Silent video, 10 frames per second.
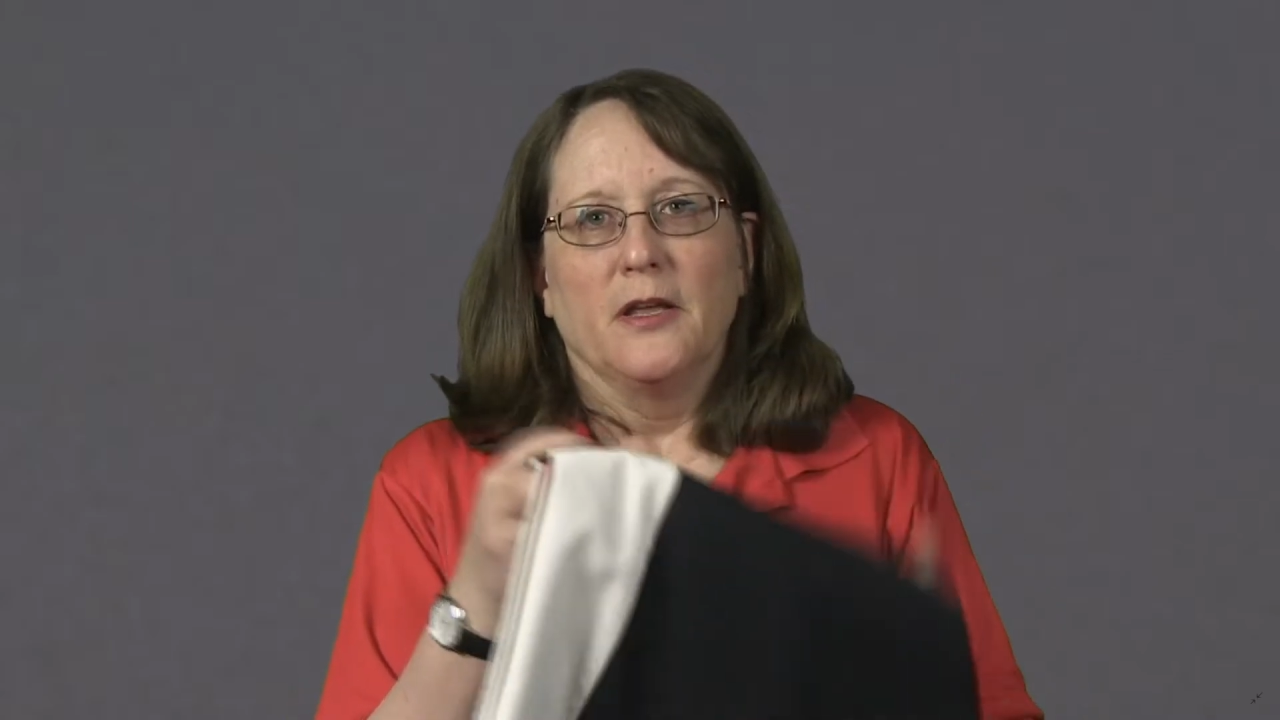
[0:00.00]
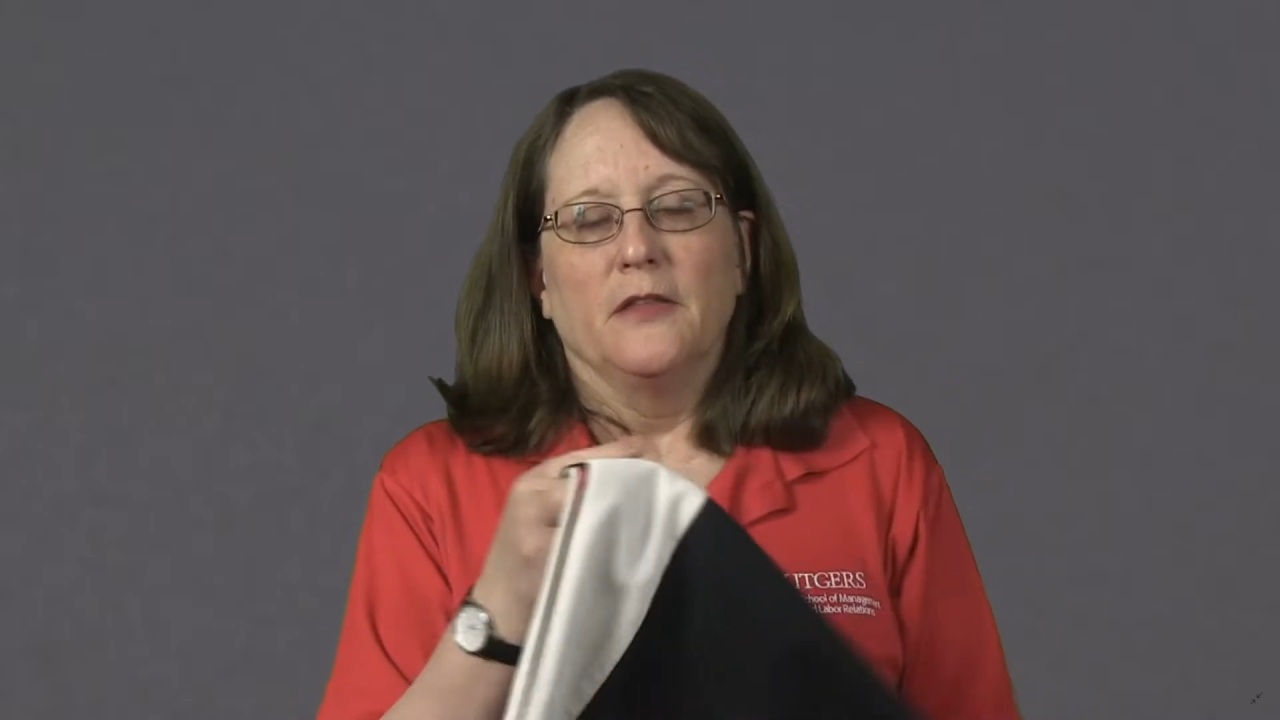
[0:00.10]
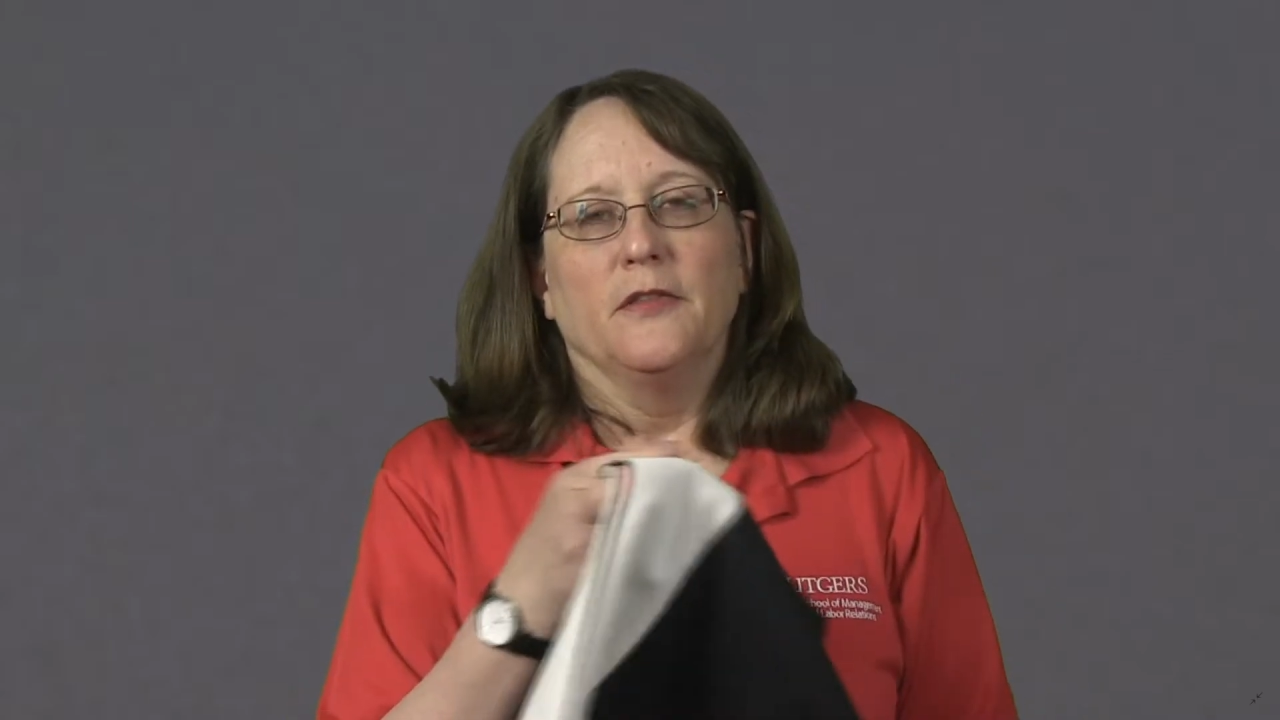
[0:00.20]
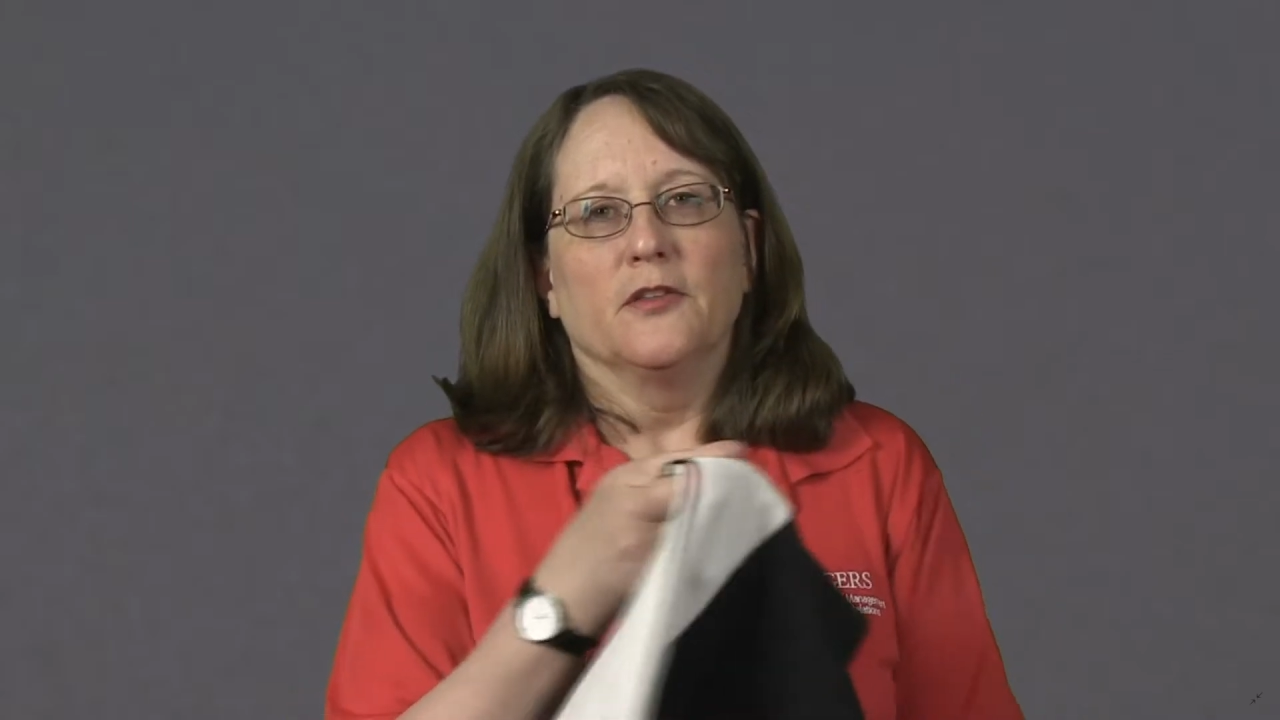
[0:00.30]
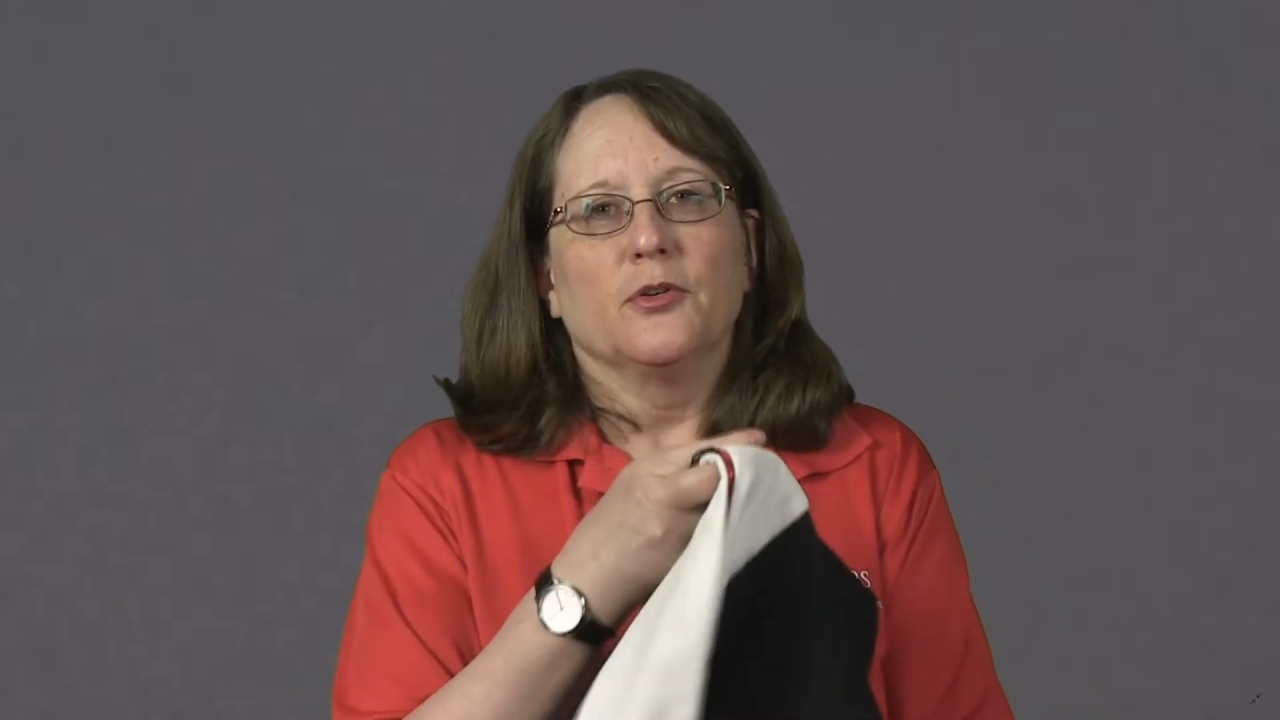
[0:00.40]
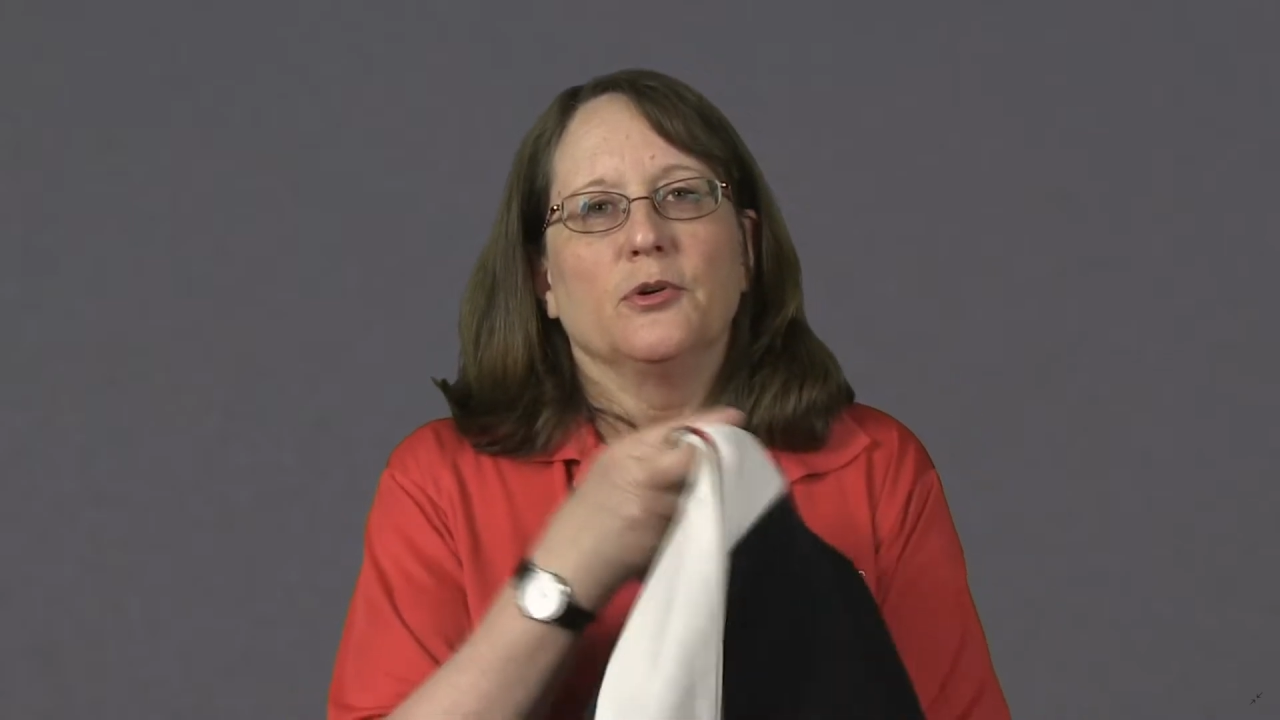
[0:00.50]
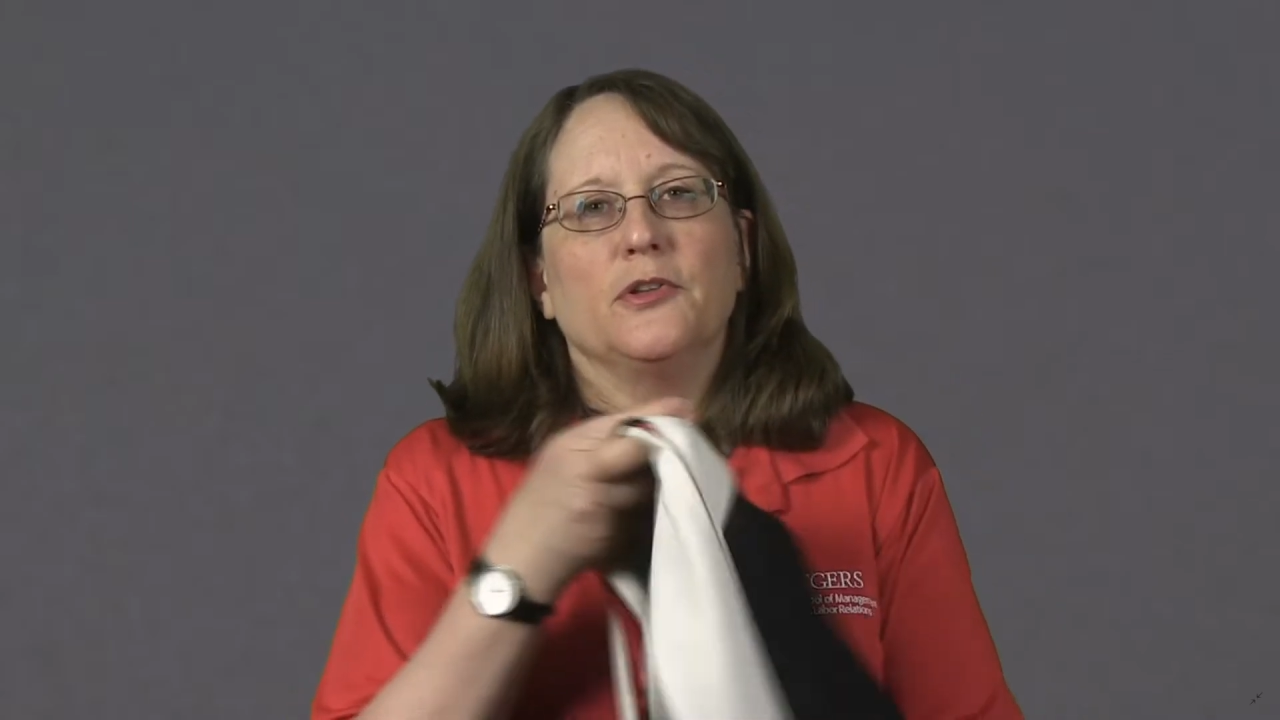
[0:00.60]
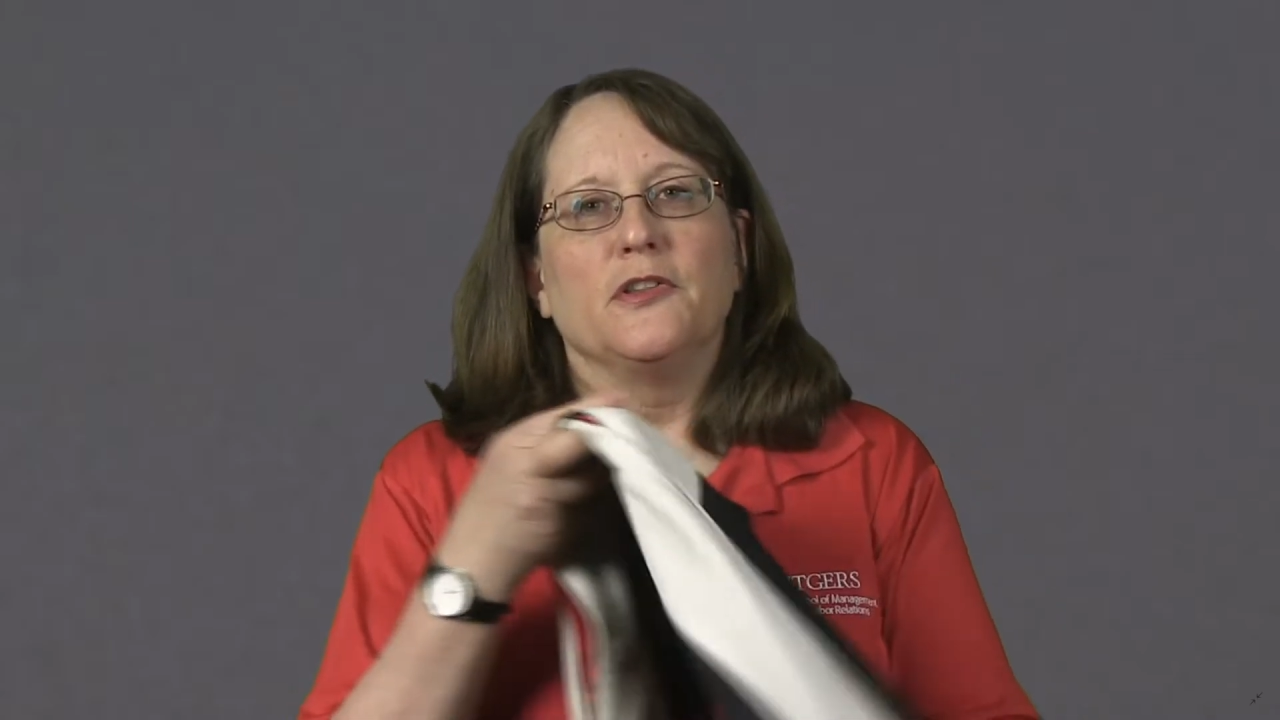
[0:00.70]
This hood